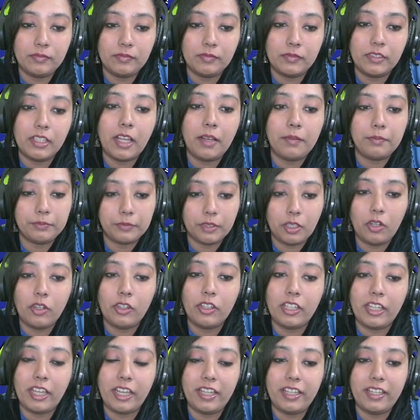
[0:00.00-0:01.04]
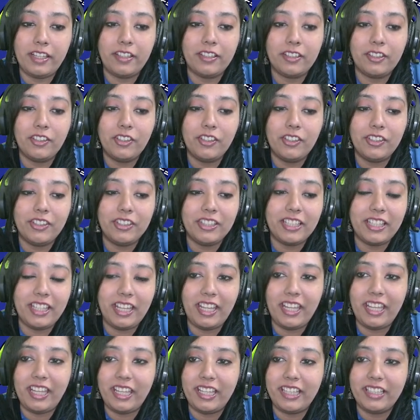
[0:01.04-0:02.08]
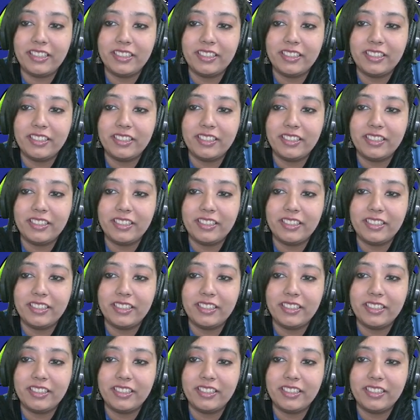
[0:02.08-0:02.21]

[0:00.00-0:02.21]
Yeah. Okay, dear. Okay.